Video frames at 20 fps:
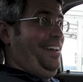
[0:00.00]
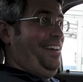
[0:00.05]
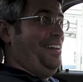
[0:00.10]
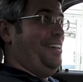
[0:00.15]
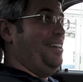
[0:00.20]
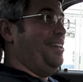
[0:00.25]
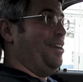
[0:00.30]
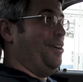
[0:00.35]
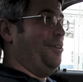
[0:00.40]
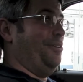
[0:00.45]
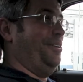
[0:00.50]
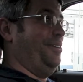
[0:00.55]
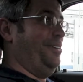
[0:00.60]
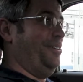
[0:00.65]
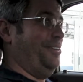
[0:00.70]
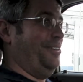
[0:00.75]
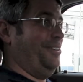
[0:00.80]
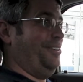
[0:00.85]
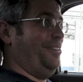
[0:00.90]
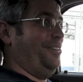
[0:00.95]
you know,
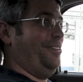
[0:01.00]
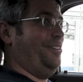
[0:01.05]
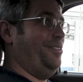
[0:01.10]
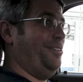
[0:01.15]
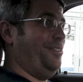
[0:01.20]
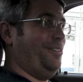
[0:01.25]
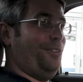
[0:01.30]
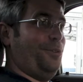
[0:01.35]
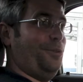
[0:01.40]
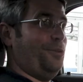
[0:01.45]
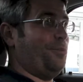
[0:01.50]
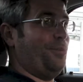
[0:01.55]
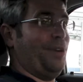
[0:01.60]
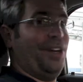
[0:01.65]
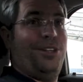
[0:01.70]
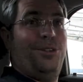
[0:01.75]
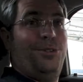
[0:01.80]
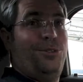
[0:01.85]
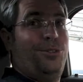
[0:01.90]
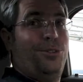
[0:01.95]
Google
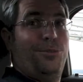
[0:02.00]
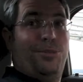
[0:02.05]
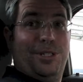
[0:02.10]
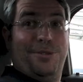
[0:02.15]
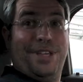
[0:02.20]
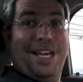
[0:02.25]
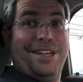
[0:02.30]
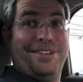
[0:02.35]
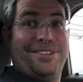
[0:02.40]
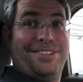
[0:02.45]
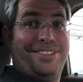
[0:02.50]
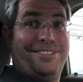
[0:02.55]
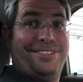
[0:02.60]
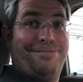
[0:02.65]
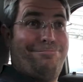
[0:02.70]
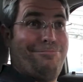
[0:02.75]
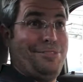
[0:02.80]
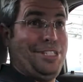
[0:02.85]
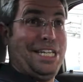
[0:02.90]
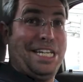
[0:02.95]
bought YouTube in
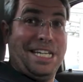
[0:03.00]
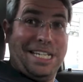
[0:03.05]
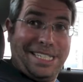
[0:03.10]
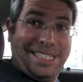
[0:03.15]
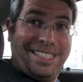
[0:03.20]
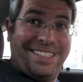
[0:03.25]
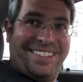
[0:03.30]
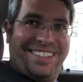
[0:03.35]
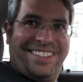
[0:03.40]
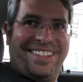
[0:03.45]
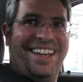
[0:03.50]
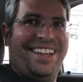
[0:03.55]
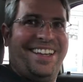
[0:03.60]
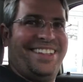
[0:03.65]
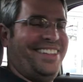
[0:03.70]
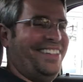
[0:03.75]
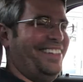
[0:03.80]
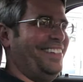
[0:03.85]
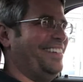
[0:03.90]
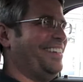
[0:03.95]
2006, right? I
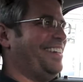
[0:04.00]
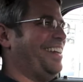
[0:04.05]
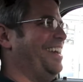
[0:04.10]
think.